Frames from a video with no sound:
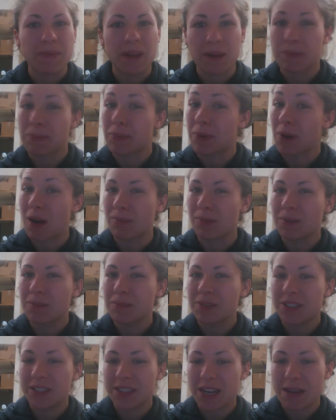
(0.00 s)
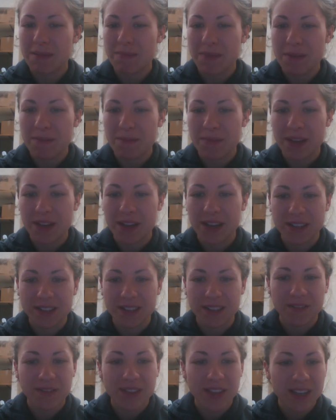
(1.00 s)
my problem statement
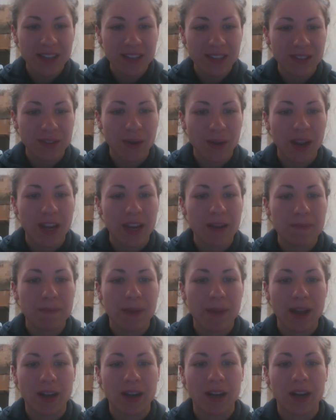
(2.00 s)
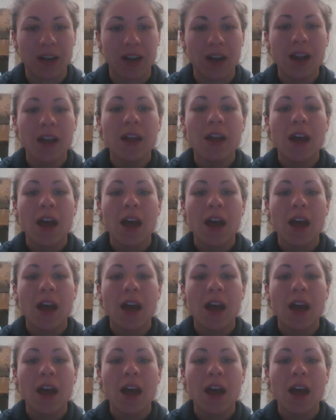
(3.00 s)
because of this, so I can better